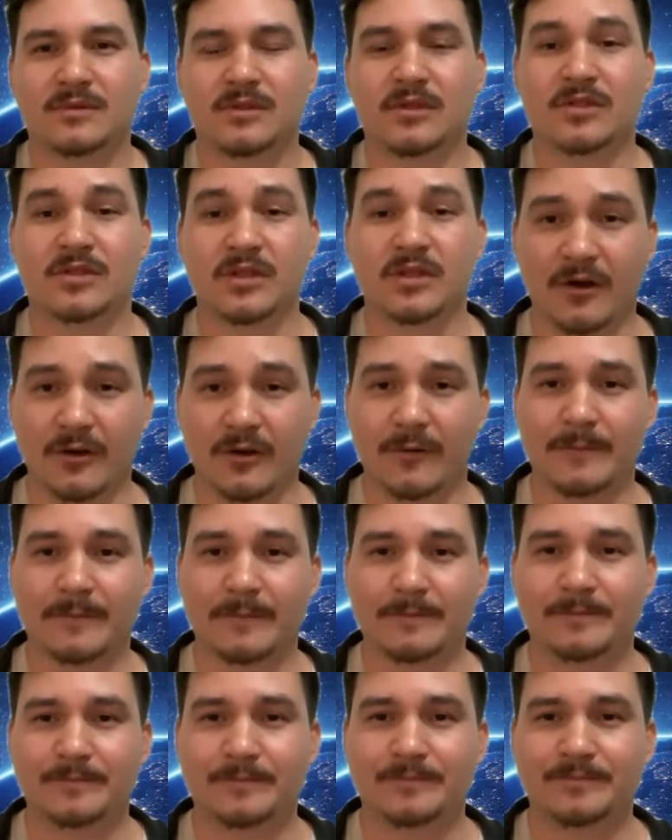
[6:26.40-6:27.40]
So
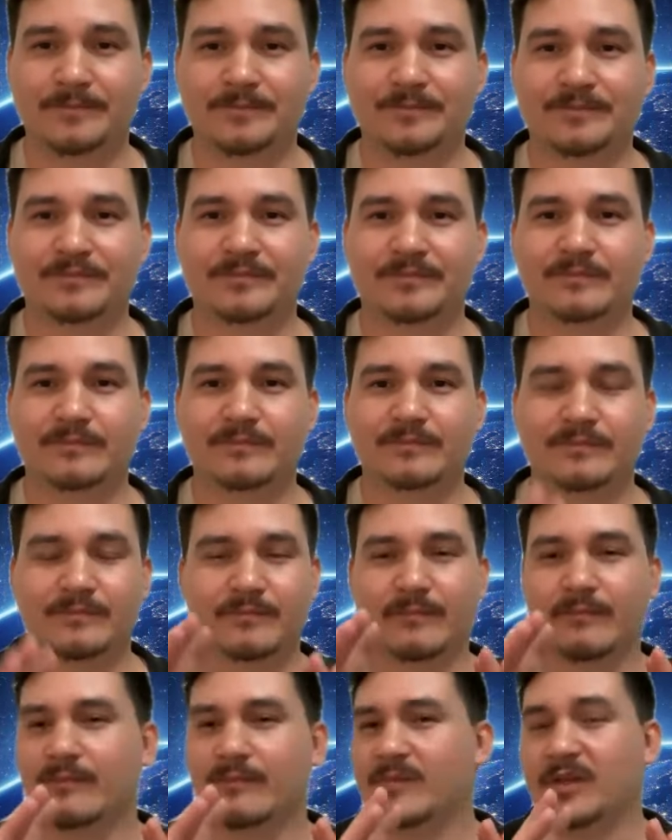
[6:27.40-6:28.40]

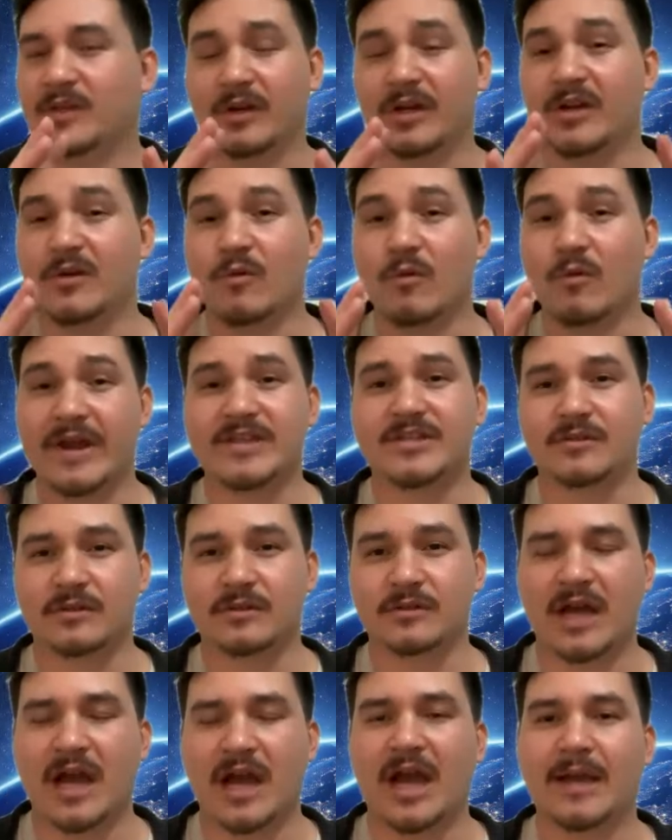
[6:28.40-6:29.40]
you don't need to waste your
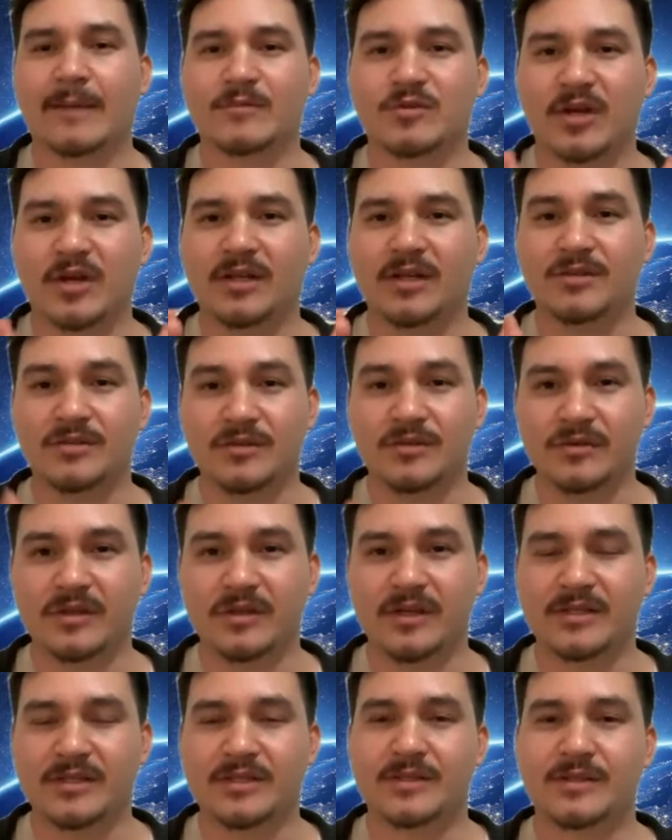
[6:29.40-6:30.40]
time trying to do
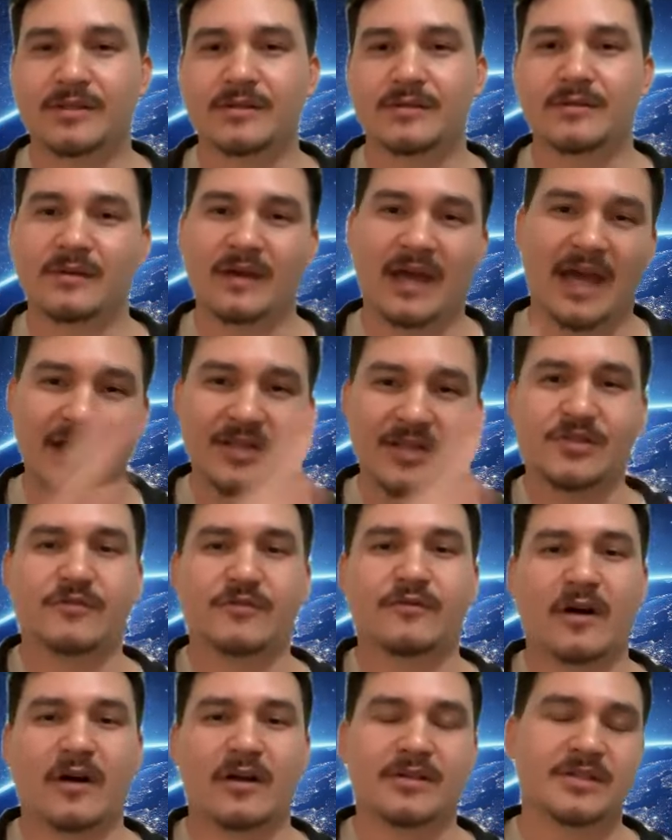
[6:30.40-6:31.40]
this as you
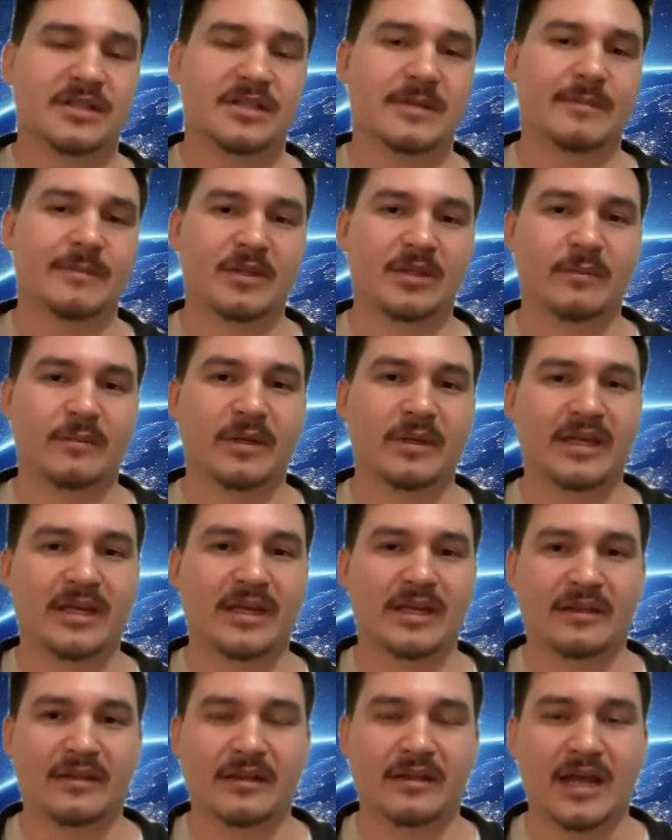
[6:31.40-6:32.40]
fall asleep at the
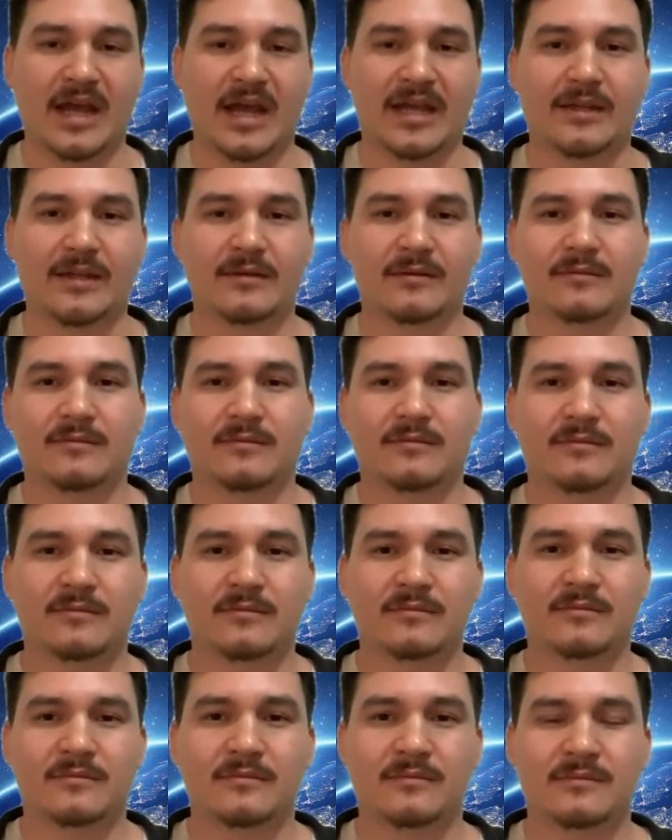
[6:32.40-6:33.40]
beginning of the night.
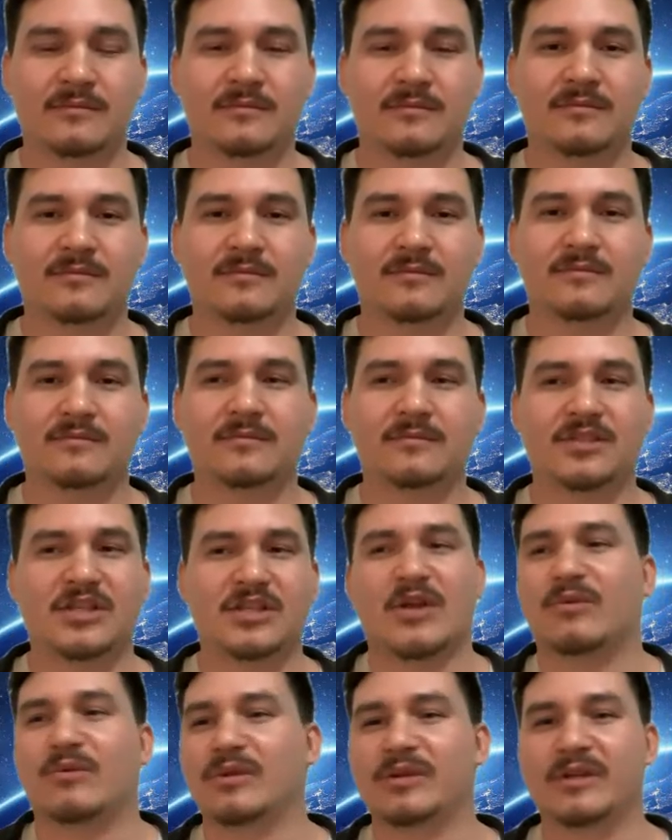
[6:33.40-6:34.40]

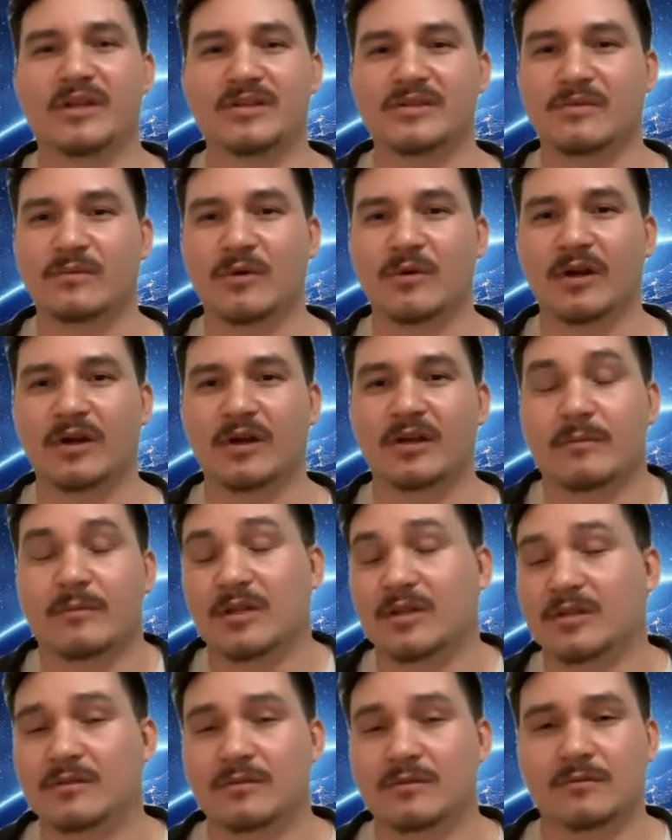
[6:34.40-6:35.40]
Generally doesn't work. I
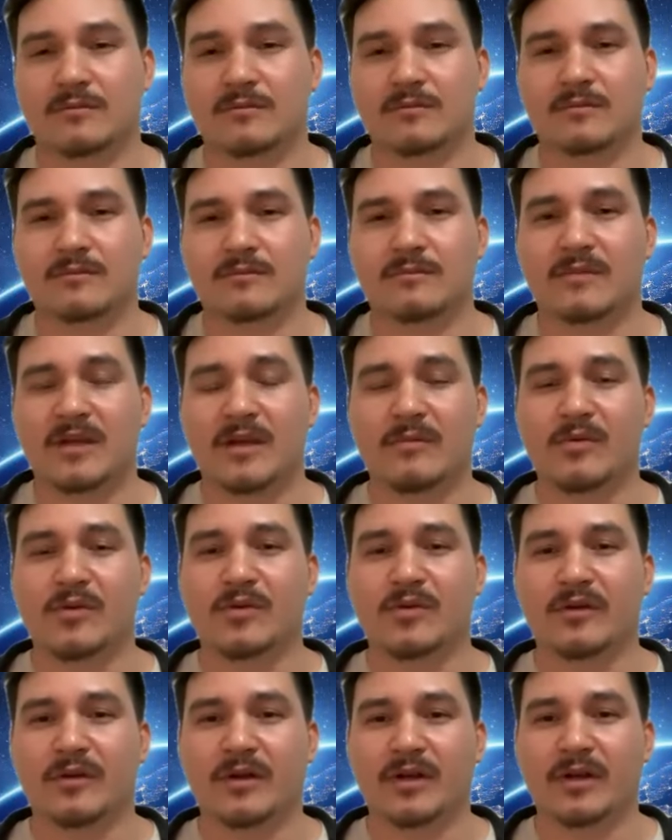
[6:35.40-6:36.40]
mean, maybe
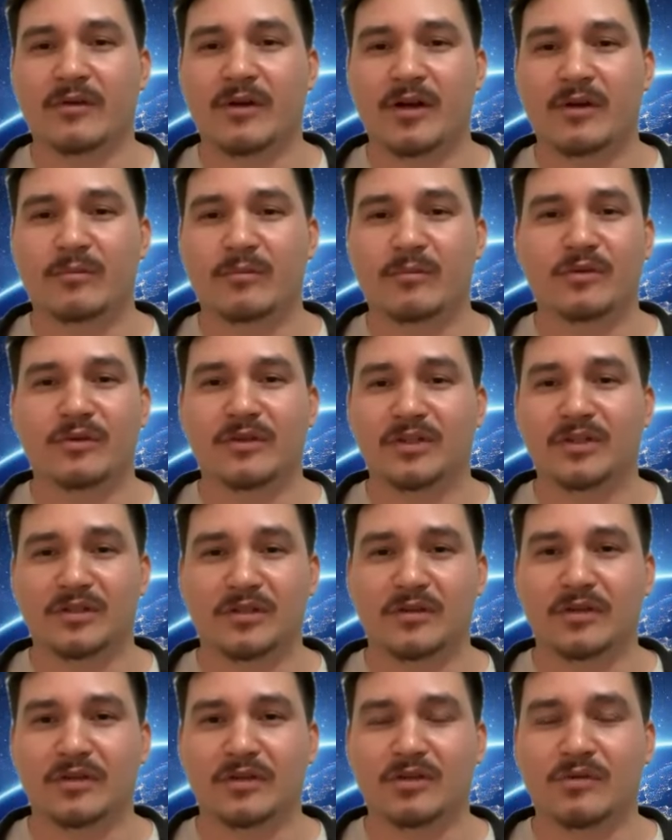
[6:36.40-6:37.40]
you're incredible and
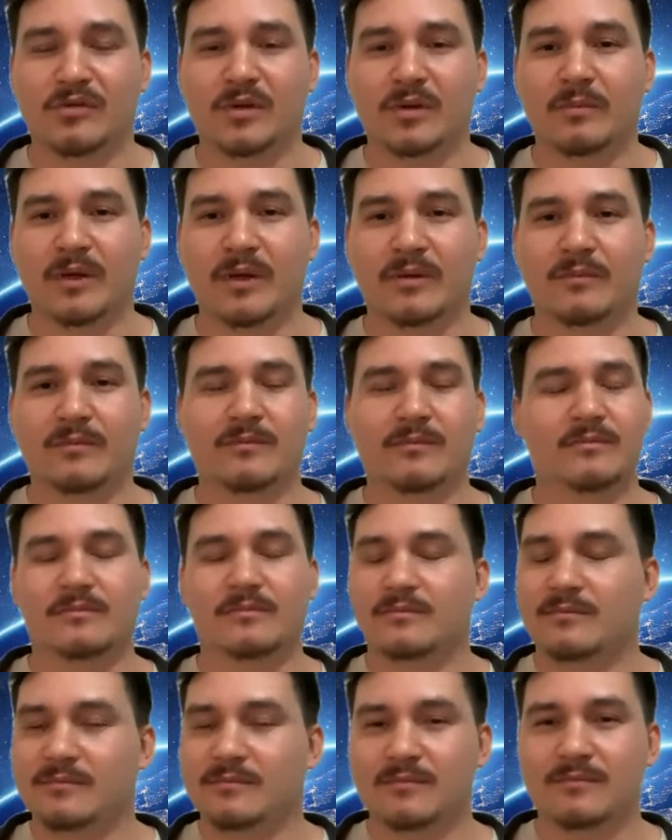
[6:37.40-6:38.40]
you can do it, but
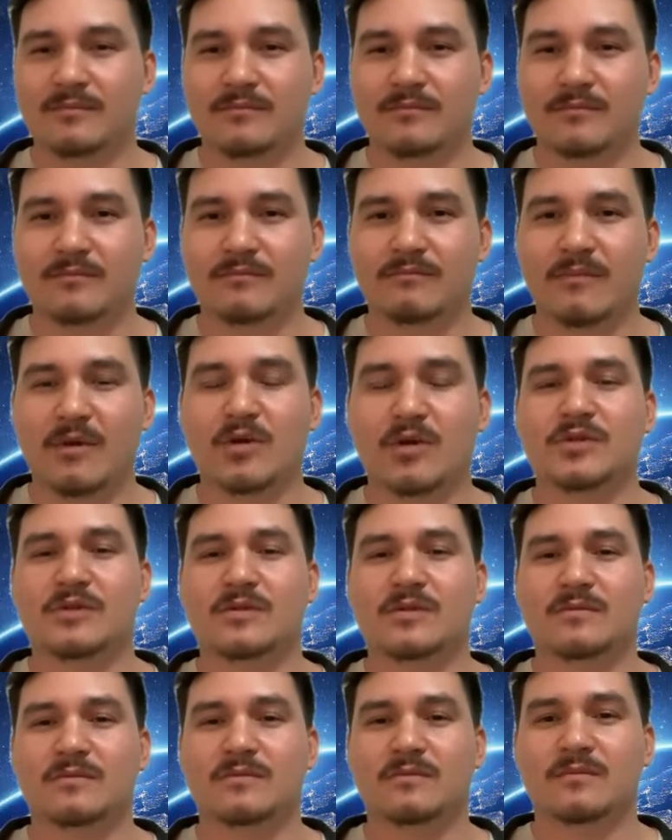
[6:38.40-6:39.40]

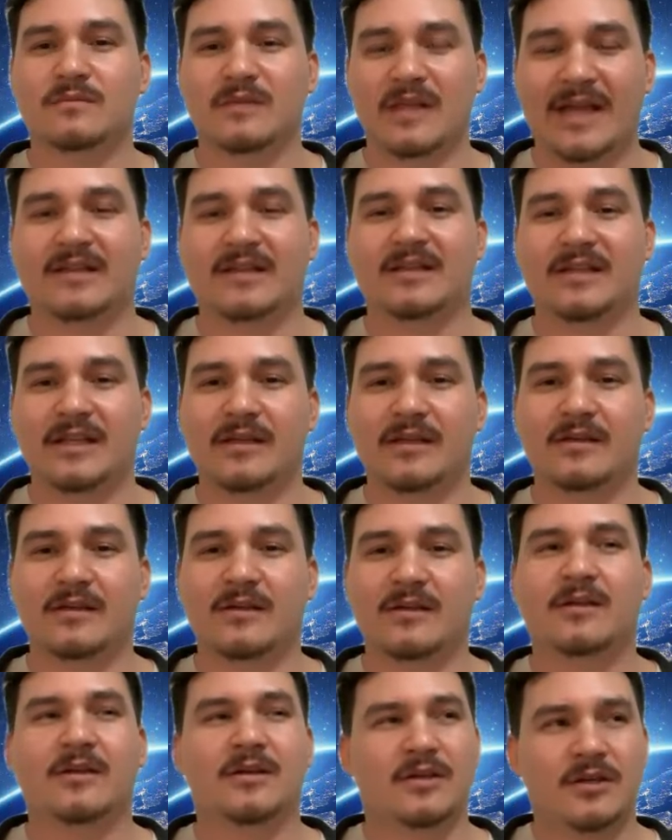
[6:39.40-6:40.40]
most likely
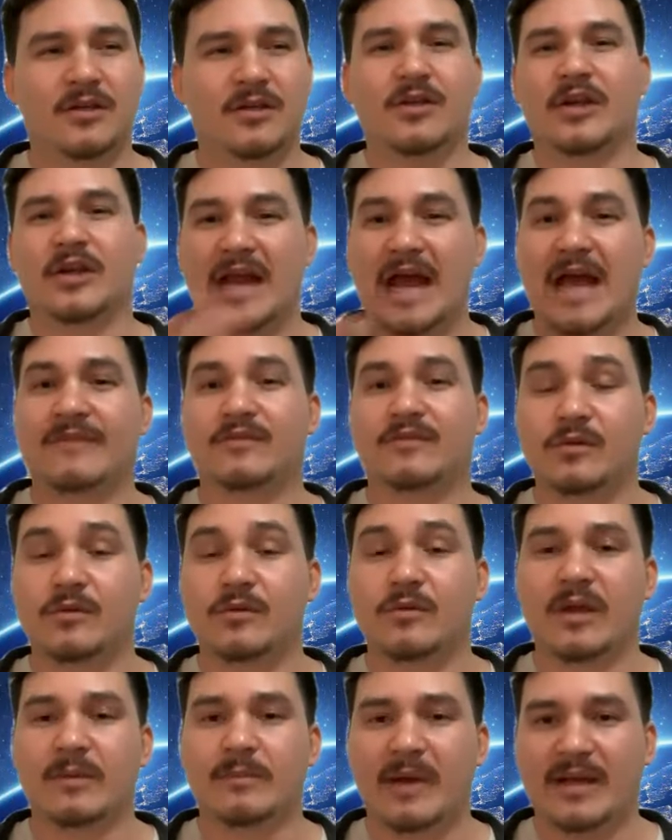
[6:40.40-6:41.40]
you're gonna have to do
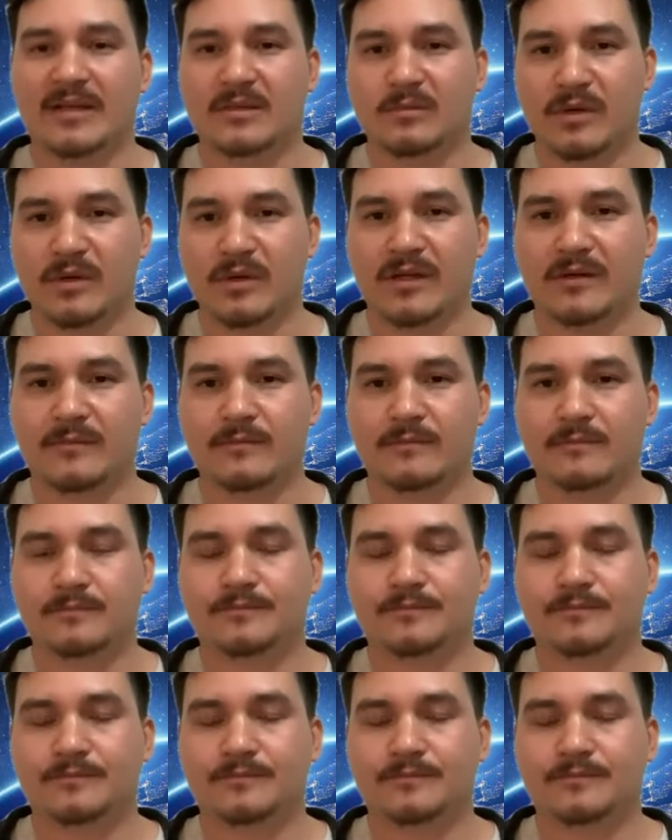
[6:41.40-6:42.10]
wake back to bed.